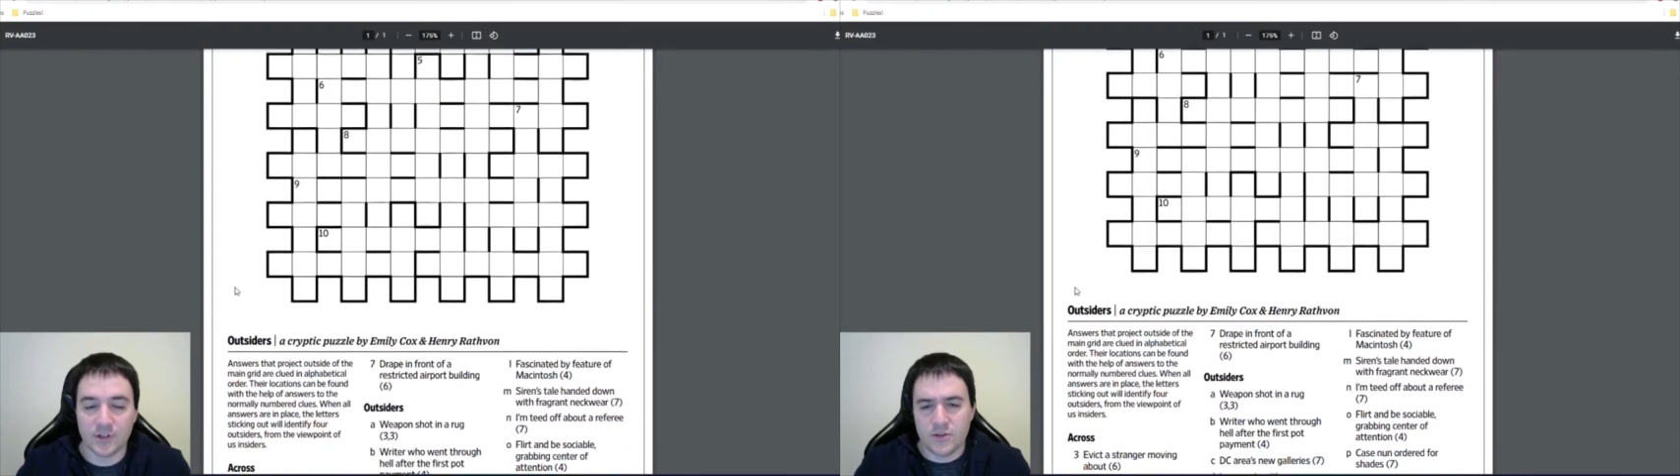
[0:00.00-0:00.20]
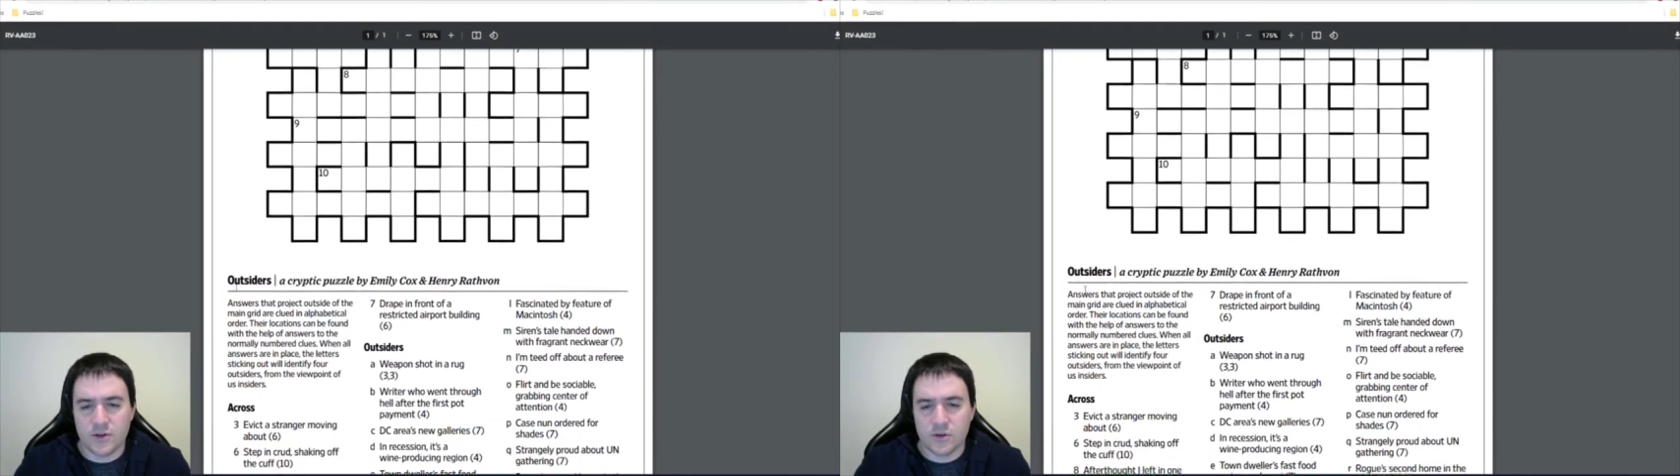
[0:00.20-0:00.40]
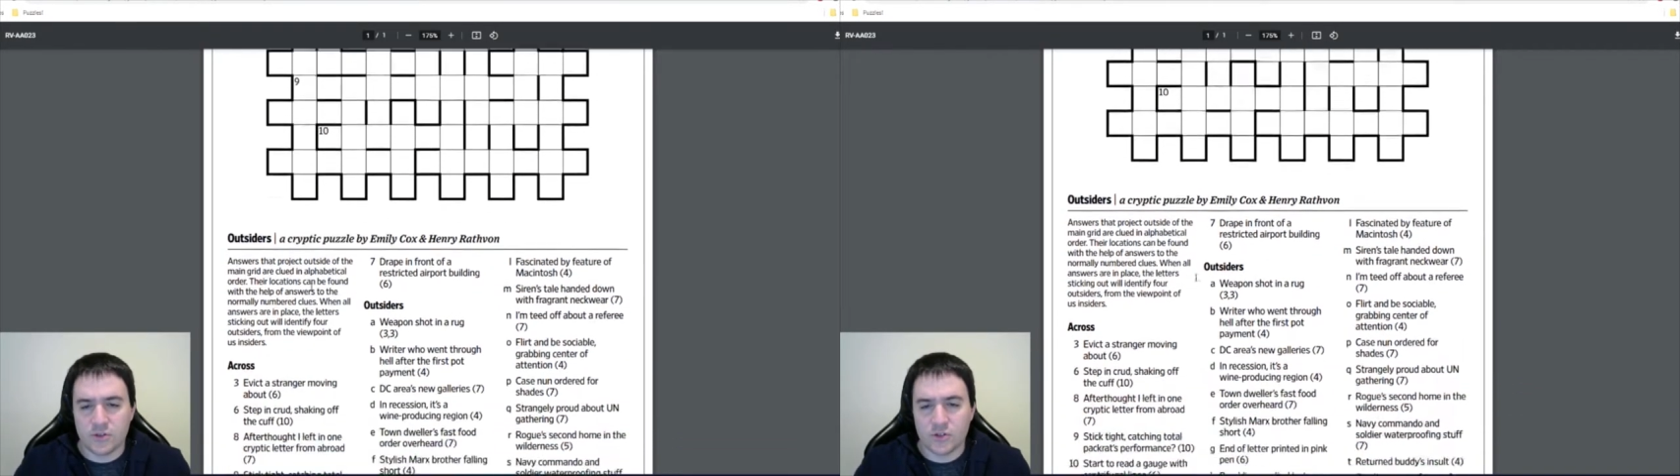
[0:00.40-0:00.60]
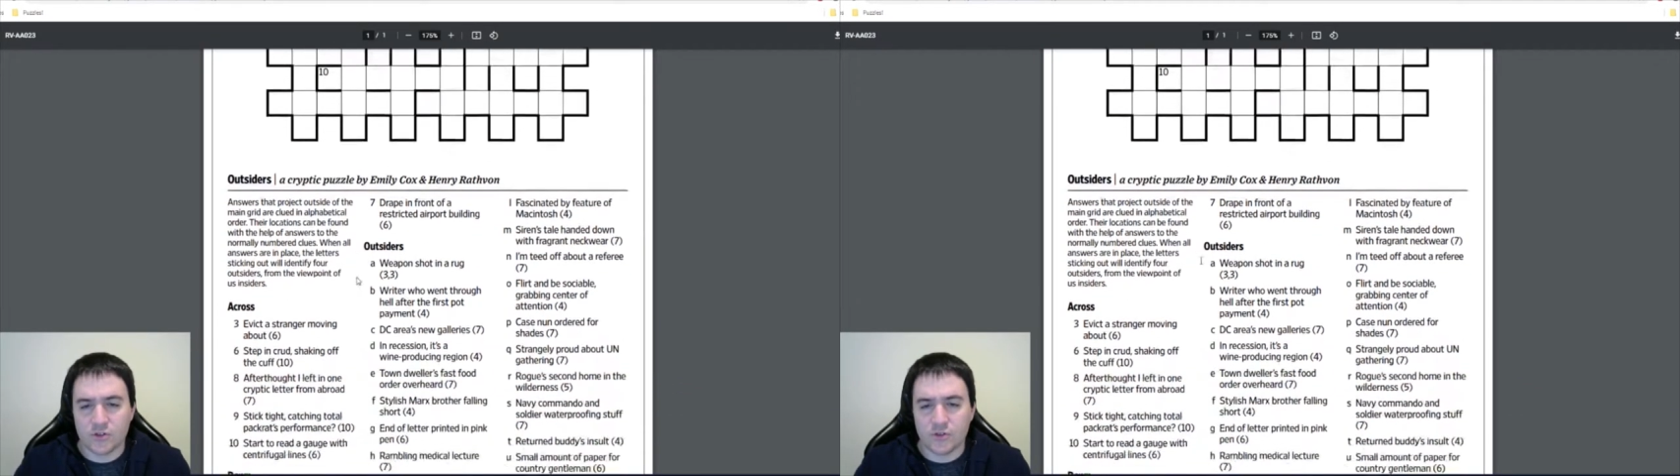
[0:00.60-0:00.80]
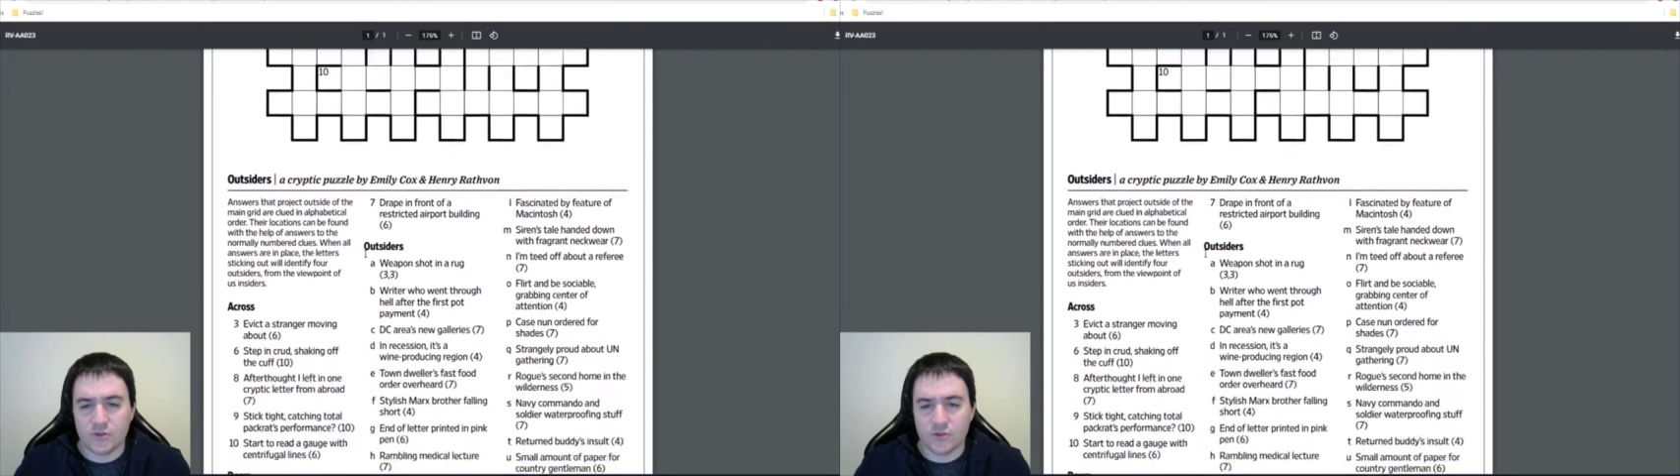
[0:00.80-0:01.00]
Those
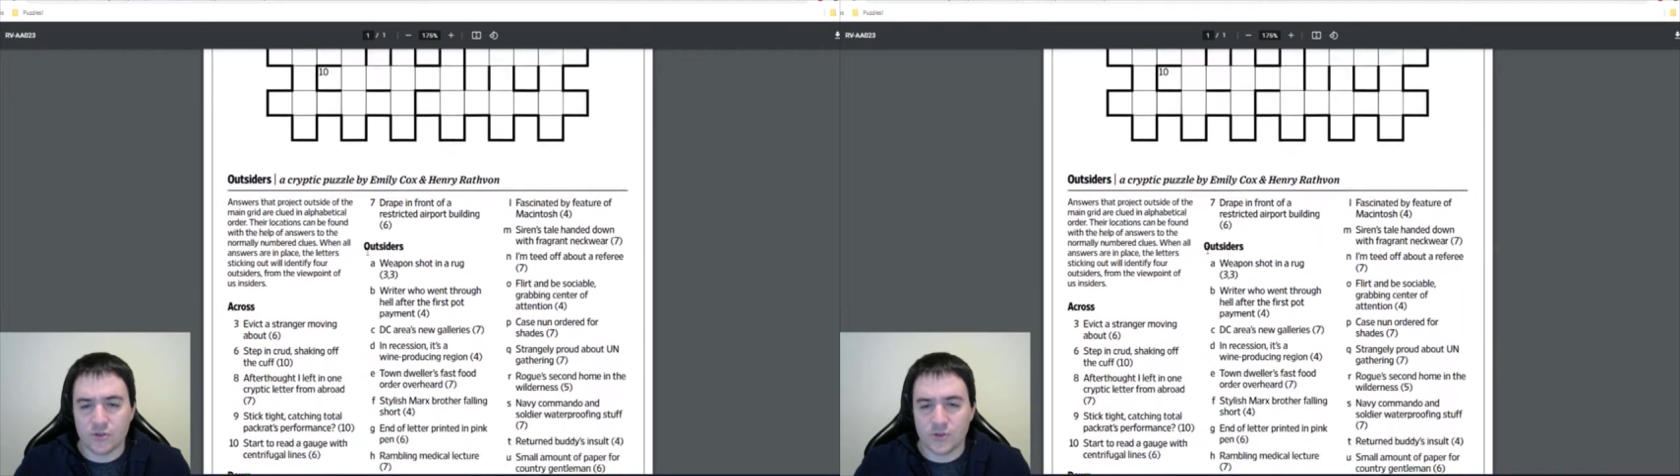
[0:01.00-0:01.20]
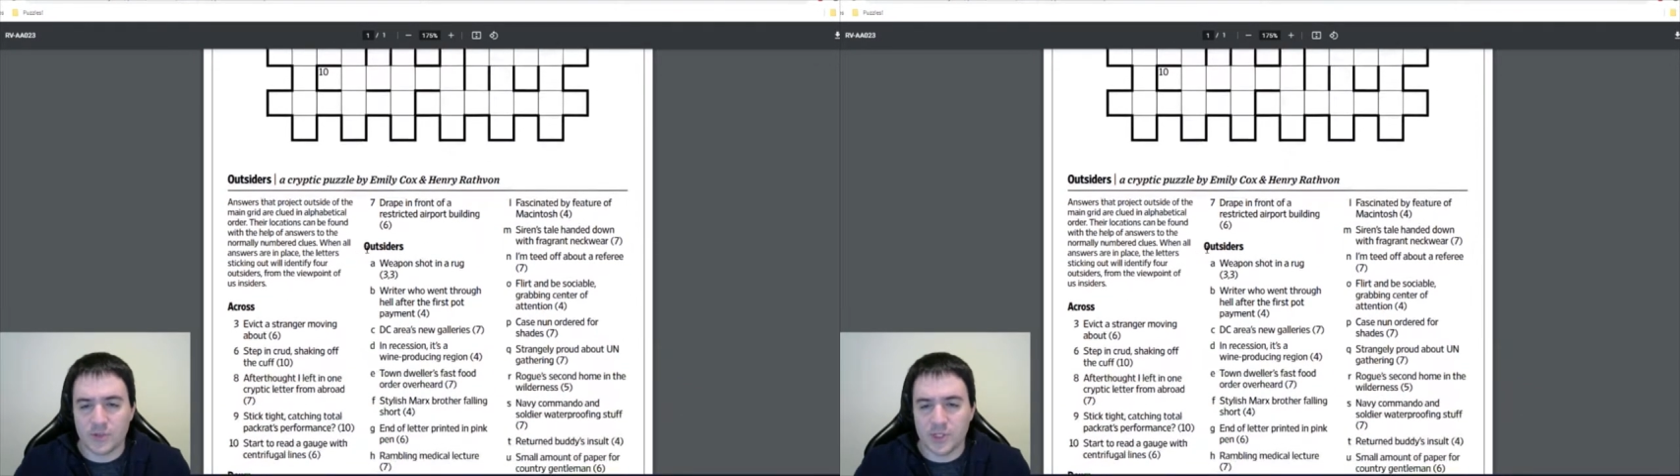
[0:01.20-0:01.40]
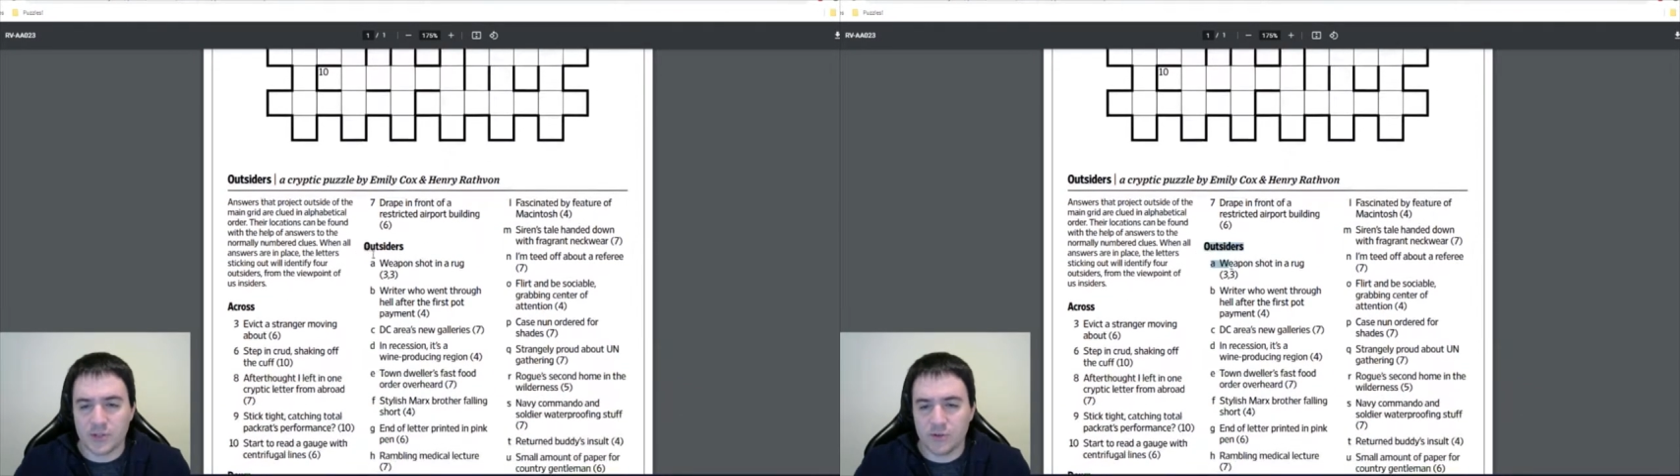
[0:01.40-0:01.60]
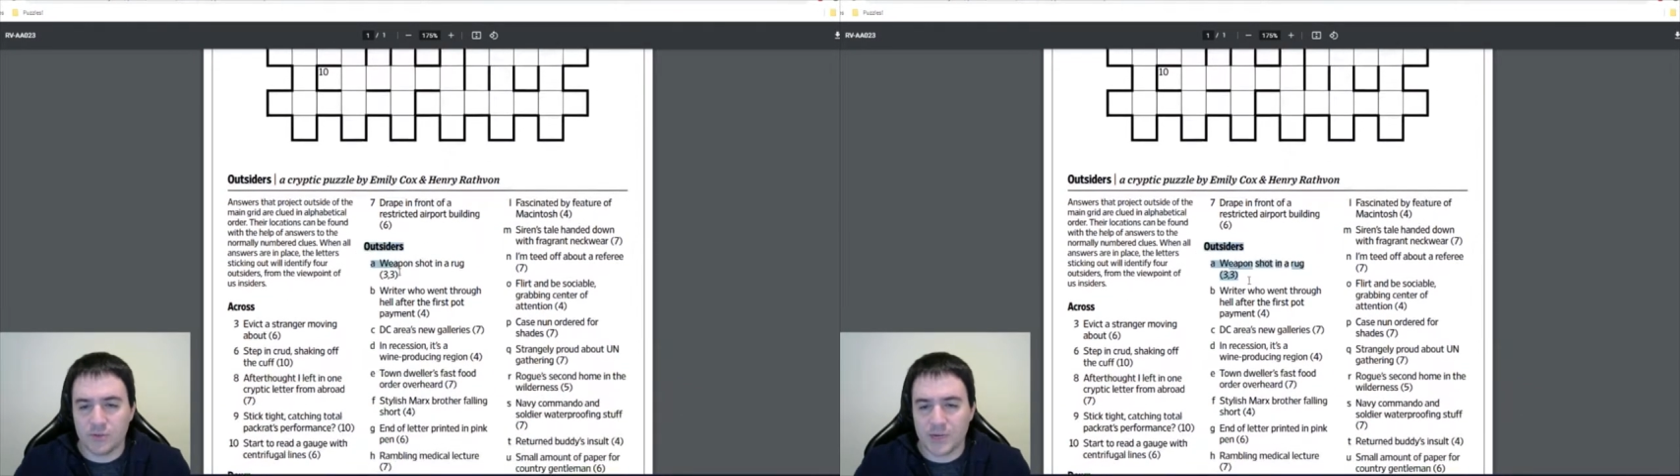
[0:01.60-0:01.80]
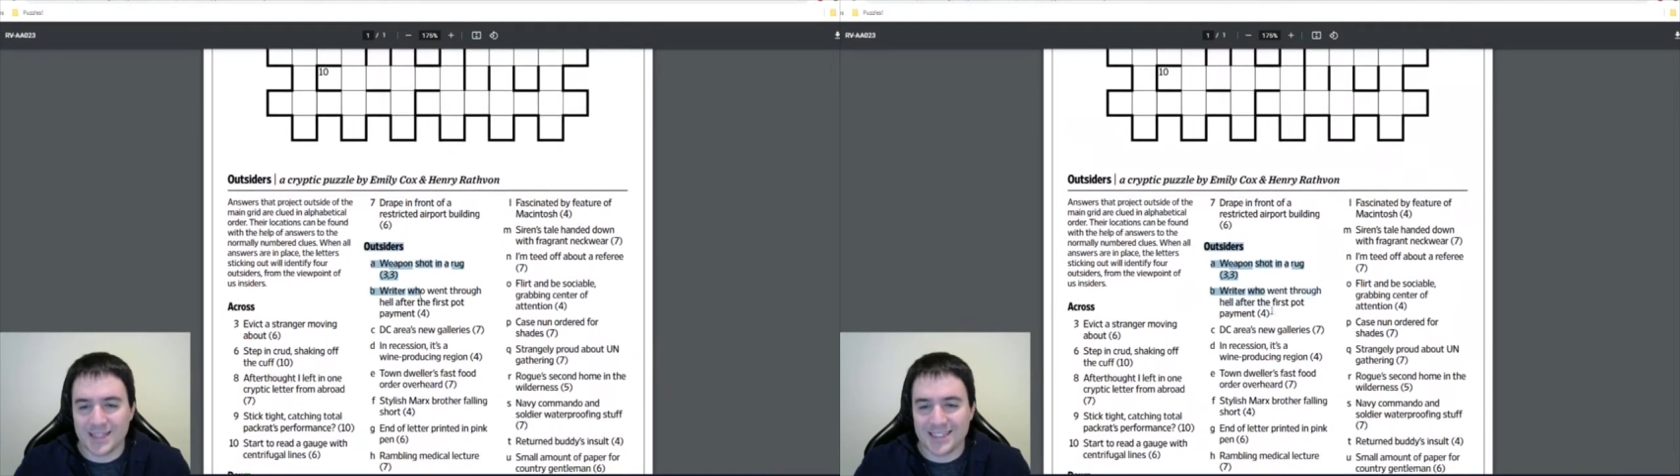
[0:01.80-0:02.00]
clues are going to be
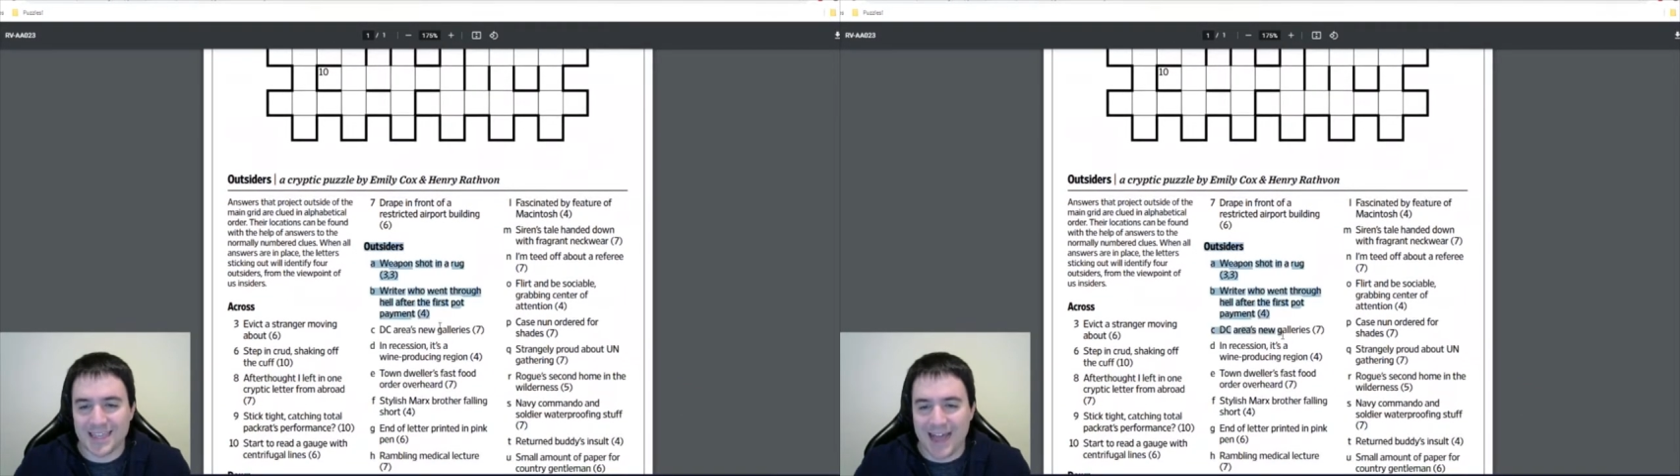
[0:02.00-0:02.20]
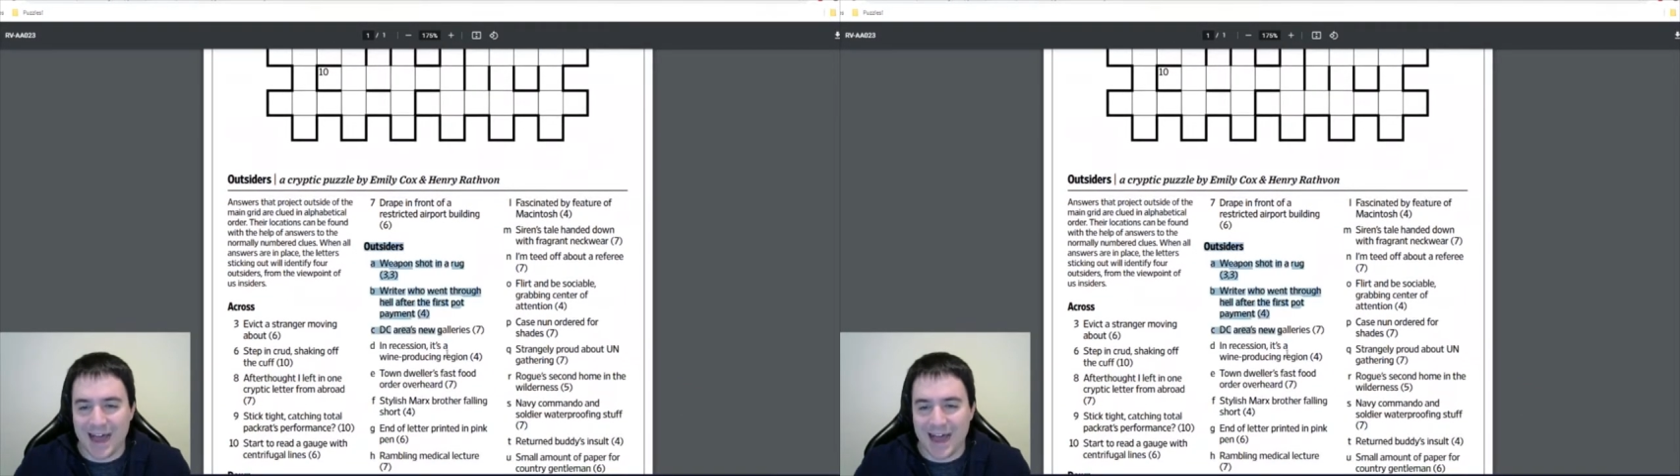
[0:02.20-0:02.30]
clued by these